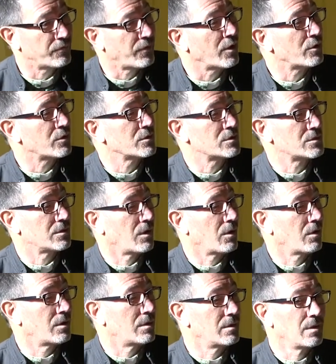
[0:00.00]
focused
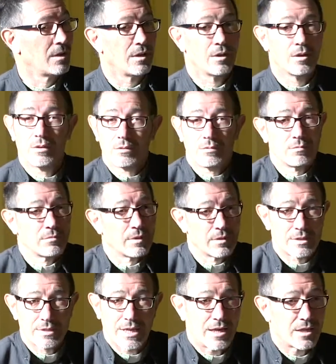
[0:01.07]
on
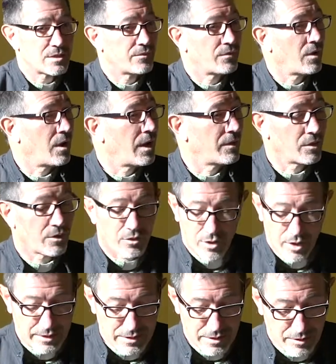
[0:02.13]
satisfying the
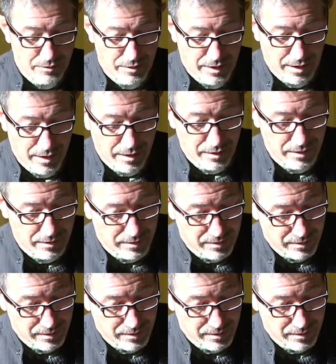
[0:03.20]
criteria,